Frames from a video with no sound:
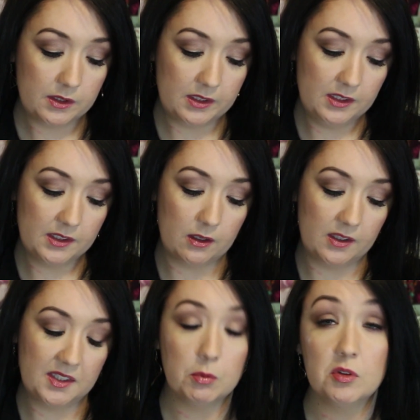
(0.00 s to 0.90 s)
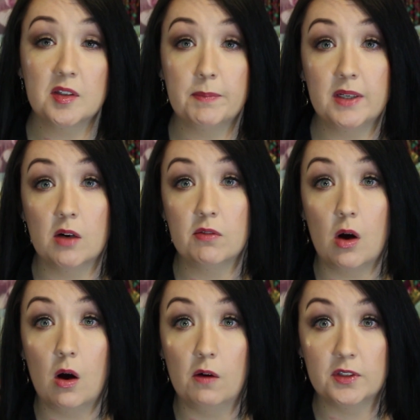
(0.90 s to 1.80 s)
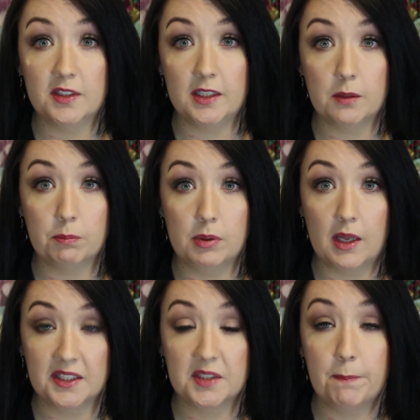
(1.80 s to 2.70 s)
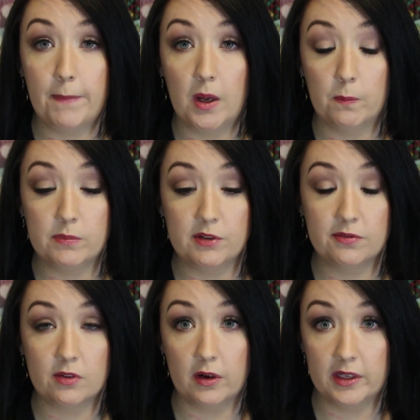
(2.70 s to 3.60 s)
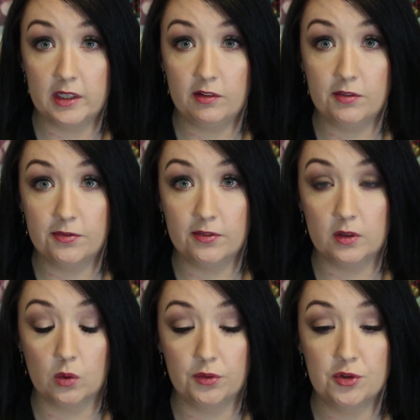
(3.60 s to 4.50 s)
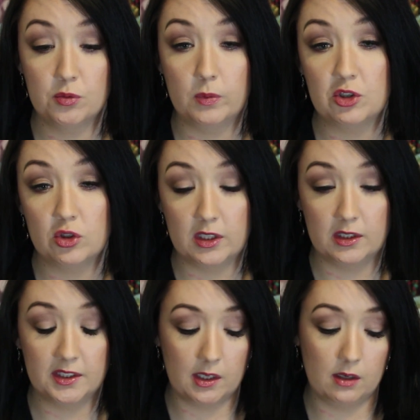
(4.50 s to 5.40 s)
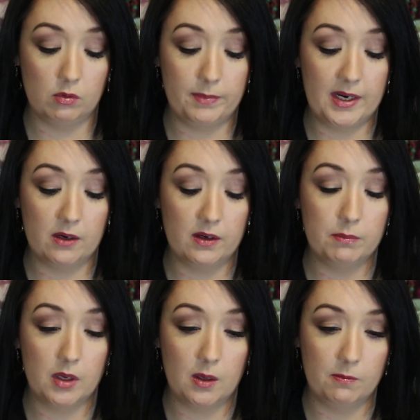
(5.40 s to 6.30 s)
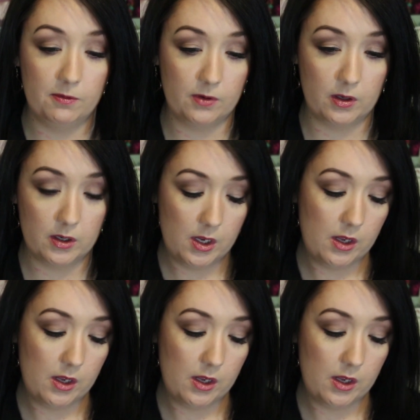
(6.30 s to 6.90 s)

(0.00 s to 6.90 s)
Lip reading: These are, I suppose, a spin-off of the Cicaplast Balm B5 launch, which is a repairing balm for